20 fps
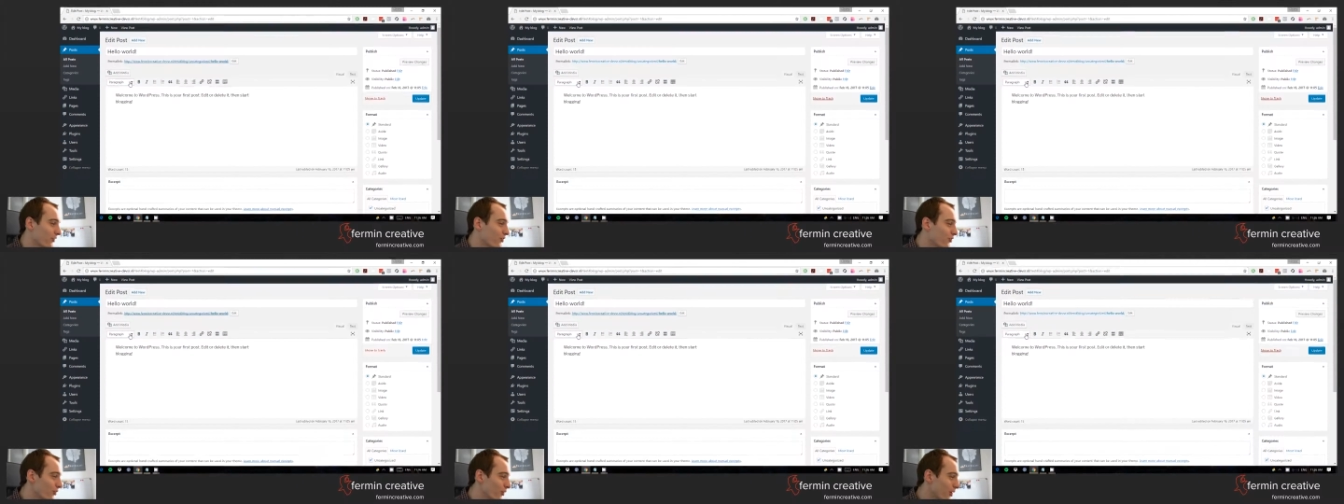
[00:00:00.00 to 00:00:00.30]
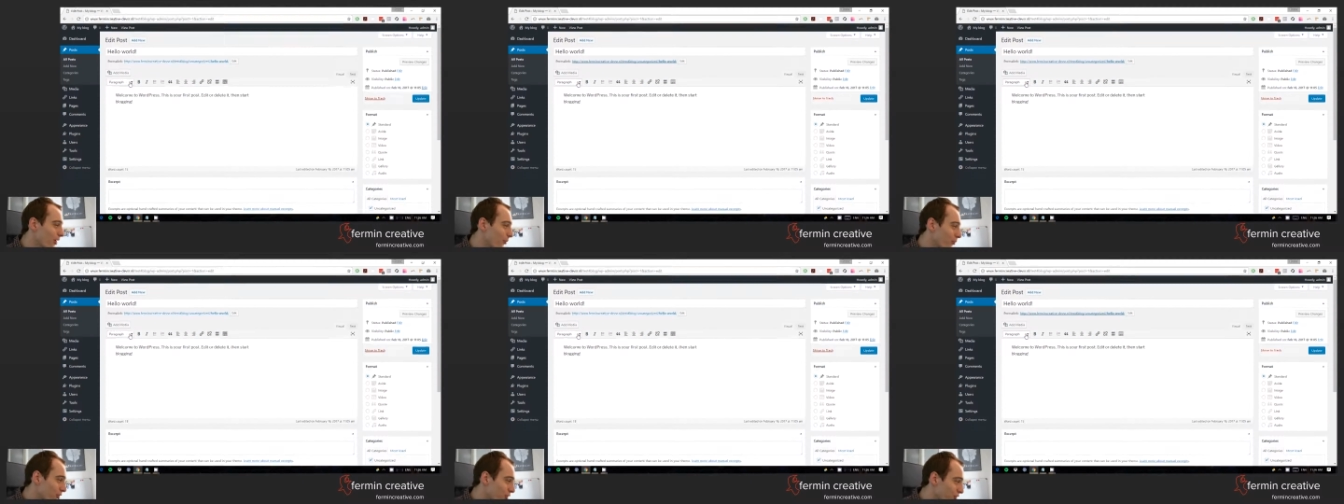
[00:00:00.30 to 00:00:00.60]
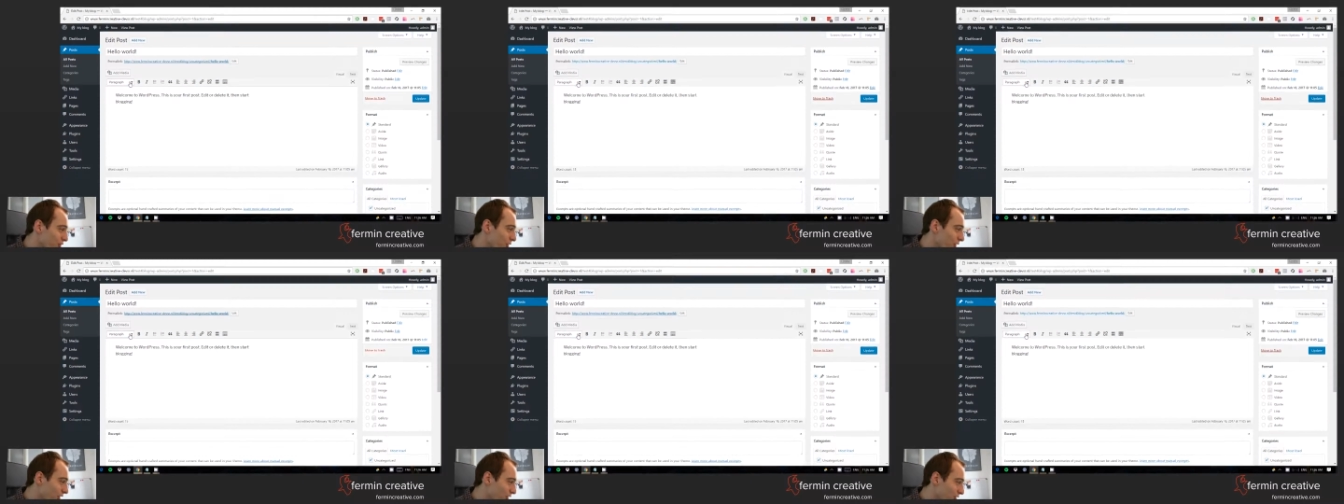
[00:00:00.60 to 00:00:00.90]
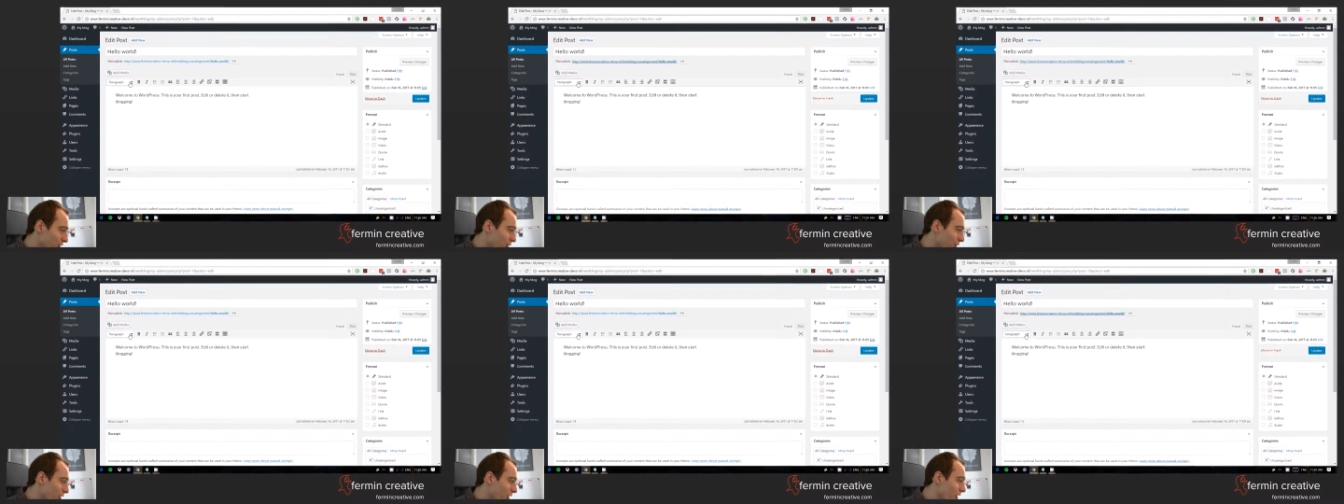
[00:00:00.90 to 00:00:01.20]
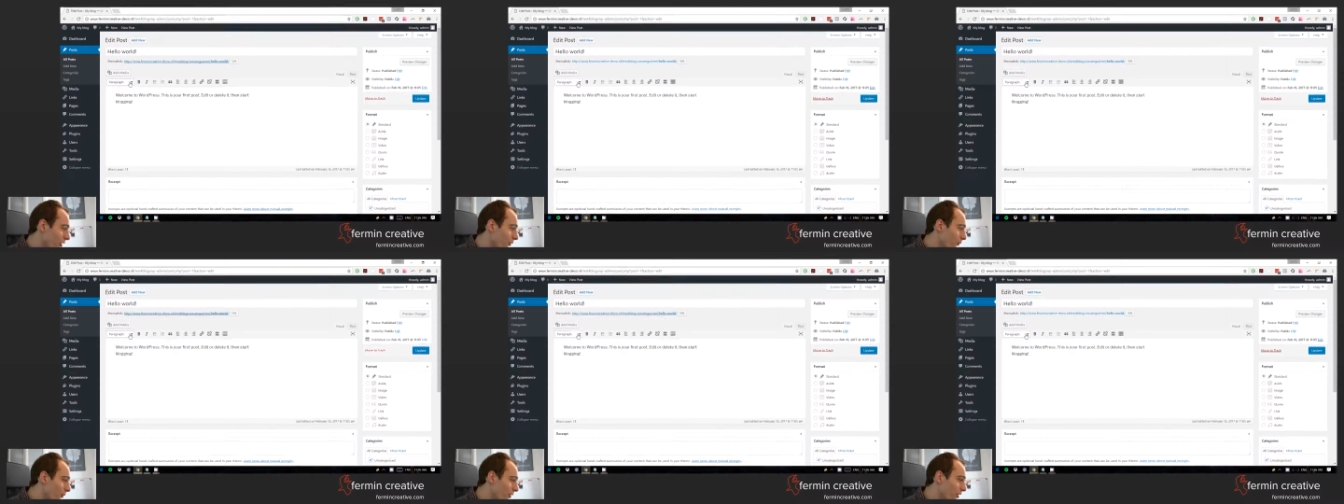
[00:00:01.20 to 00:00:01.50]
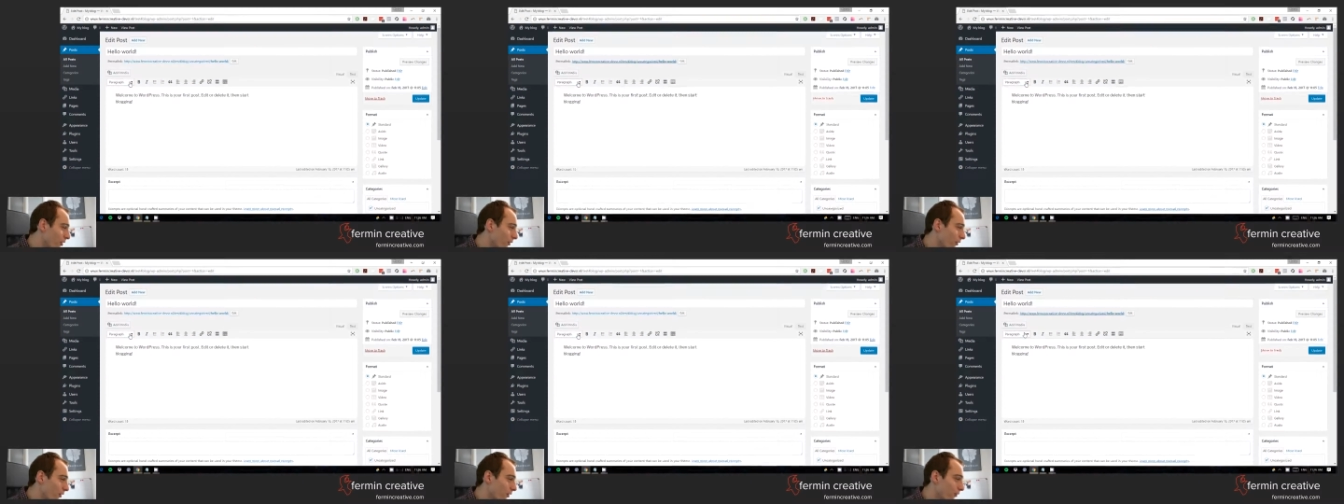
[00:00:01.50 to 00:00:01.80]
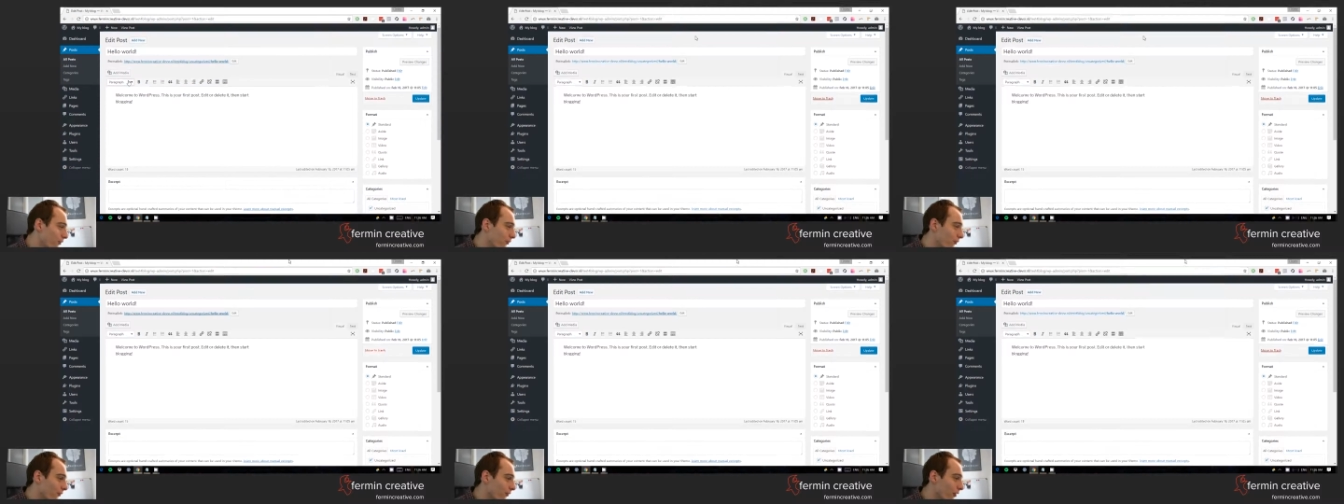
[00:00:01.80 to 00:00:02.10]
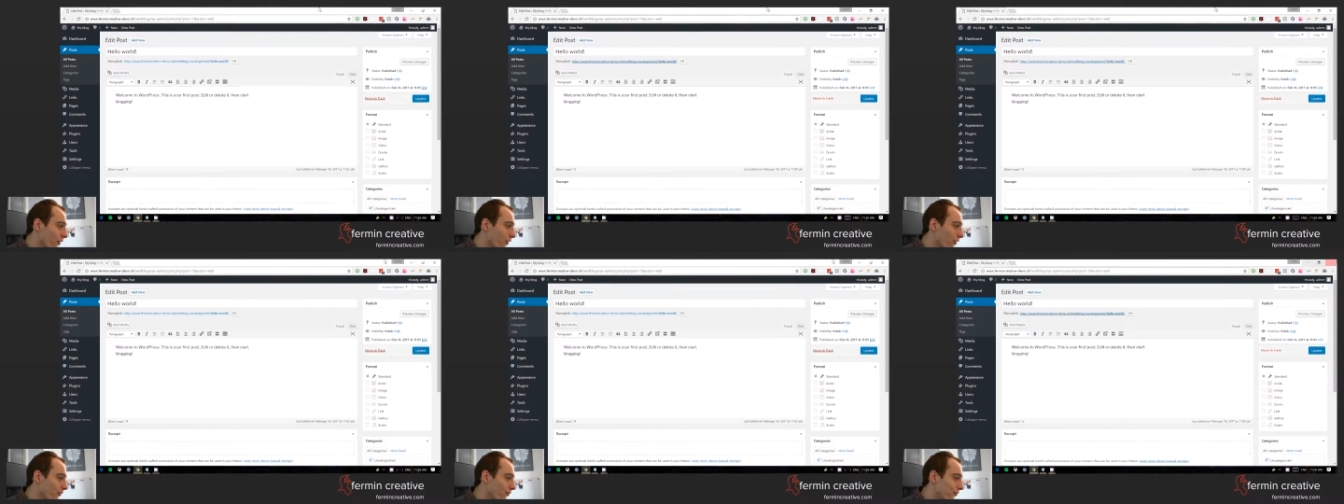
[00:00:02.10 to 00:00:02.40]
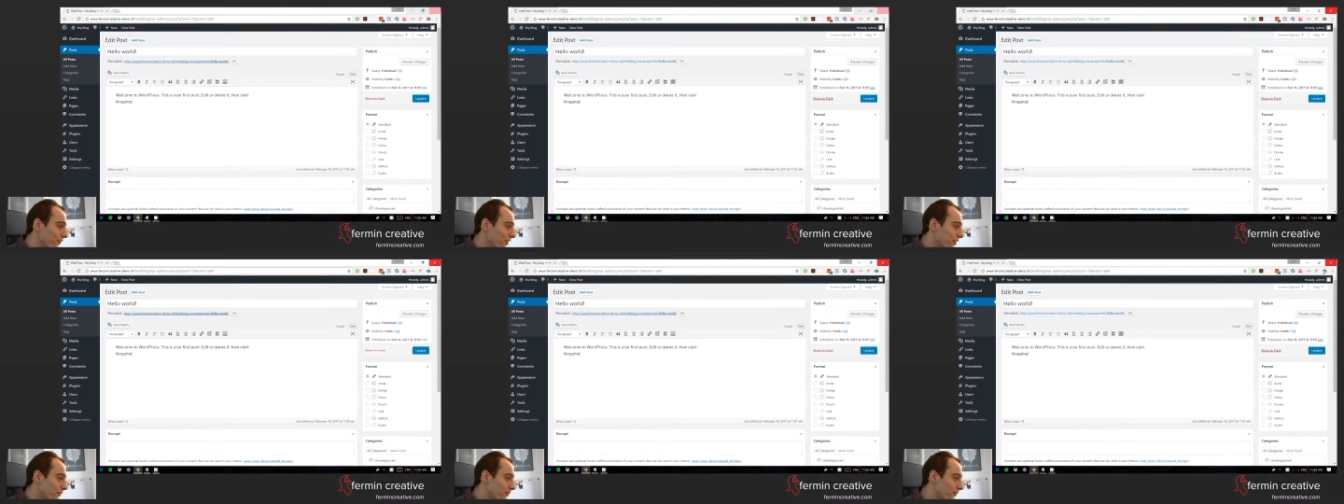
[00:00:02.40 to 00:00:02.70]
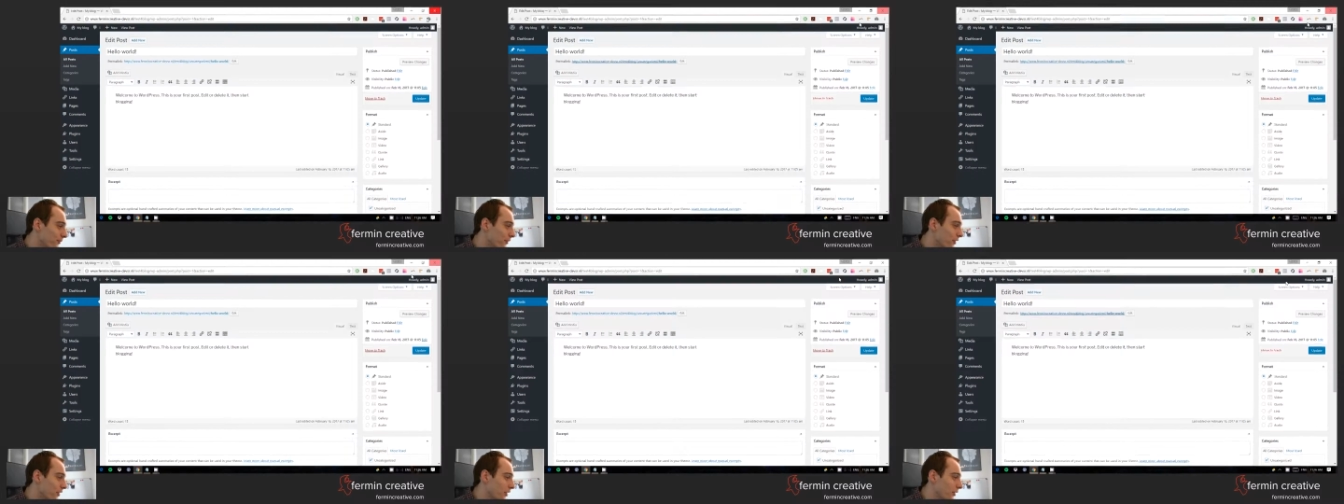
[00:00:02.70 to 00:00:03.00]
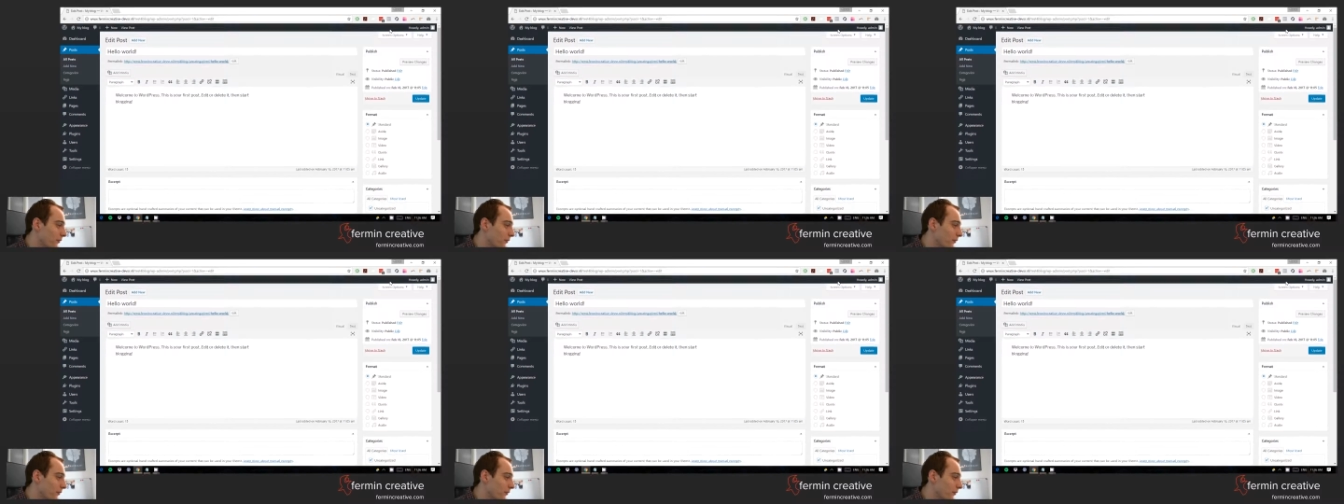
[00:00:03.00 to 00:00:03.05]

the screen options thing is a recurring theme,